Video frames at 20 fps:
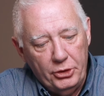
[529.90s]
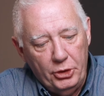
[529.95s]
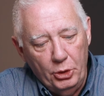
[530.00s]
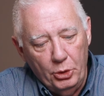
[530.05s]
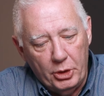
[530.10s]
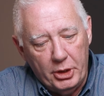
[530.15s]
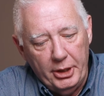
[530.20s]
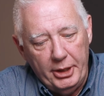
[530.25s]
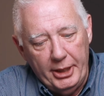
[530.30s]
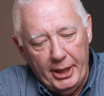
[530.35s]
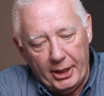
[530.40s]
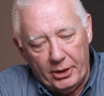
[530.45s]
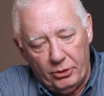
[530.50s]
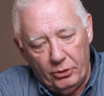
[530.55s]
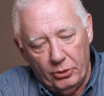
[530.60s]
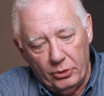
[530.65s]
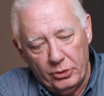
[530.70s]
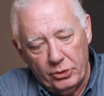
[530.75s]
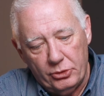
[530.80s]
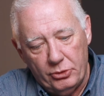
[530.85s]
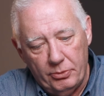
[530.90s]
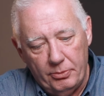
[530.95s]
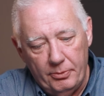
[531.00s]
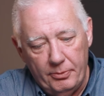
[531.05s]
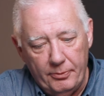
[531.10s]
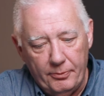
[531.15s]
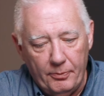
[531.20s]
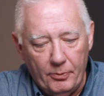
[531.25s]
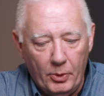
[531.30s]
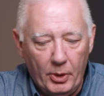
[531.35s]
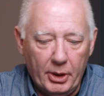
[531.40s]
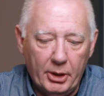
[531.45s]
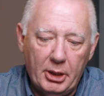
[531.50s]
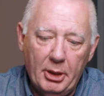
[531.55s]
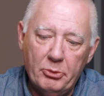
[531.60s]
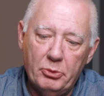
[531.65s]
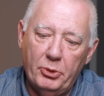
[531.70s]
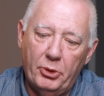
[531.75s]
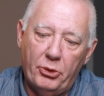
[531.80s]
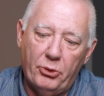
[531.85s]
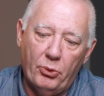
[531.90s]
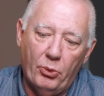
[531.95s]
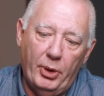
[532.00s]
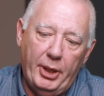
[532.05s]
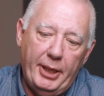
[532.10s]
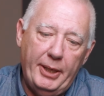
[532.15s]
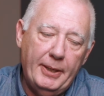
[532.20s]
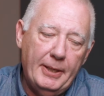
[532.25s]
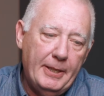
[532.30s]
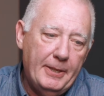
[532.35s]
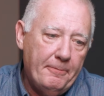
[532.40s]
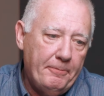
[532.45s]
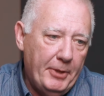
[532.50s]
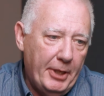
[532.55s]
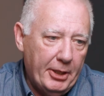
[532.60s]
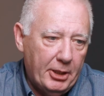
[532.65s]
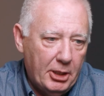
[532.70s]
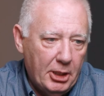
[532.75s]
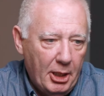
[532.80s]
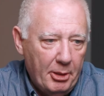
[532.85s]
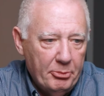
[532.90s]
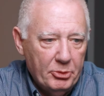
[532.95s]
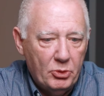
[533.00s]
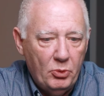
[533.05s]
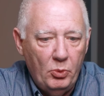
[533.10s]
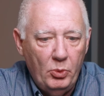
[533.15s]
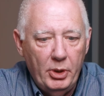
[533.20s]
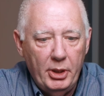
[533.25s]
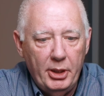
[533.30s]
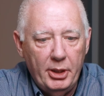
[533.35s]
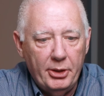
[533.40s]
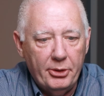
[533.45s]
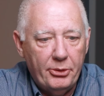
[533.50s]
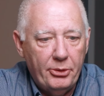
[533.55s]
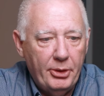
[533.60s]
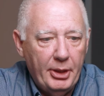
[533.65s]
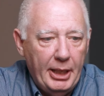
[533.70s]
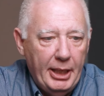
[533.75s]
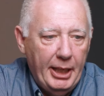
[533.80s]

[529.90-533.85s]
two connectors. Well, it comes with three. It comes with